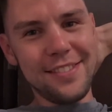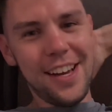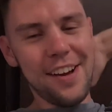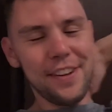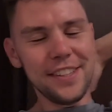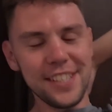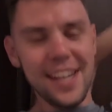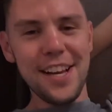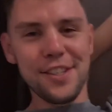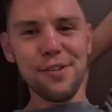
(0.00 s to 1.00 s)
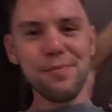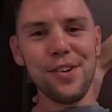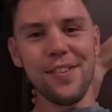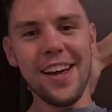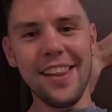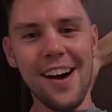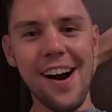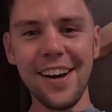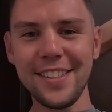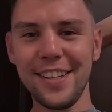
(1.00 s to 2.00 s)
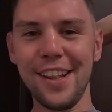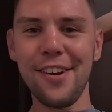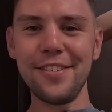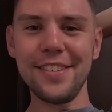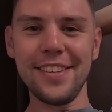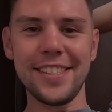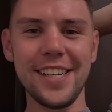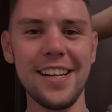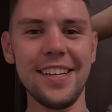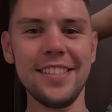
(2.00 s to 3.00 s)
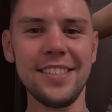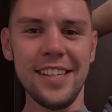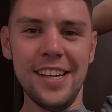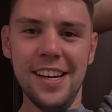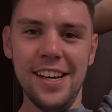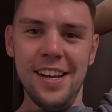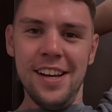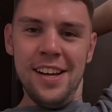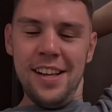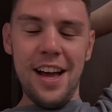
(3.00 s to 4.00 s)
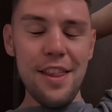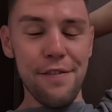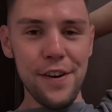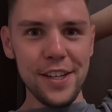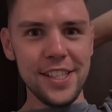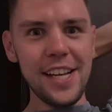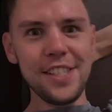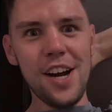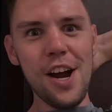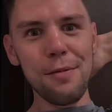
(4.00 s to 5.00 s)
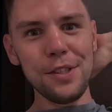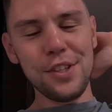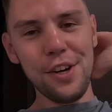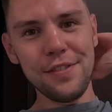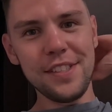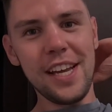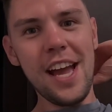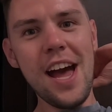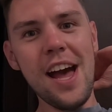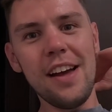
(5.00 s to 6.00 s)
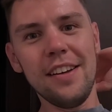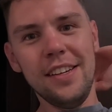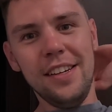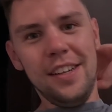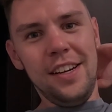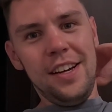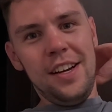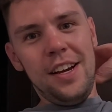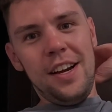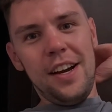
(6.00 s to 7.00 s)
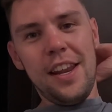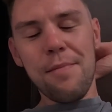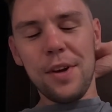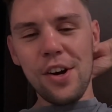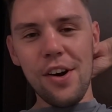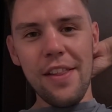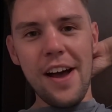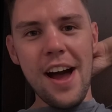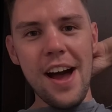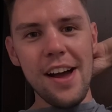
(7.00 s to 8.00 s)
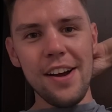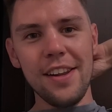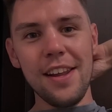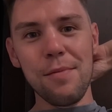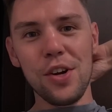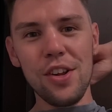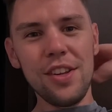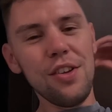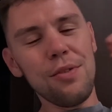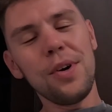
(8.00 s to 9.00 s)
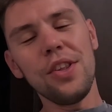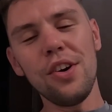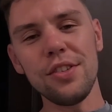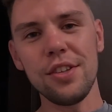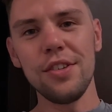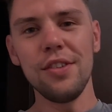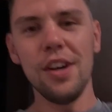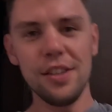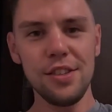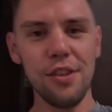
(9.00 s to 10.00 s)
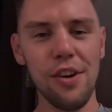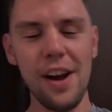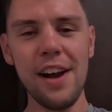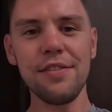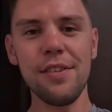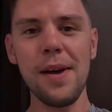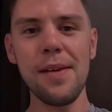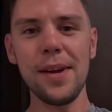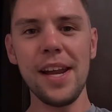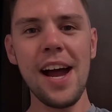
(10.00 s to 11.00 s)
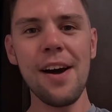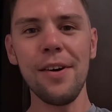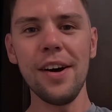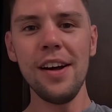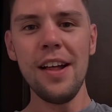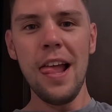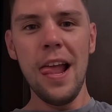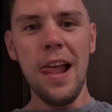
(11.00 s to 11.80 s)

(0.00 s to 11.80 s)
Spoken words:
I think today summed up like the highs and lows of the challenge. Like the first hitchhike was tough to get, and then we got that, and then we got the other one not too long after, maybe an hour,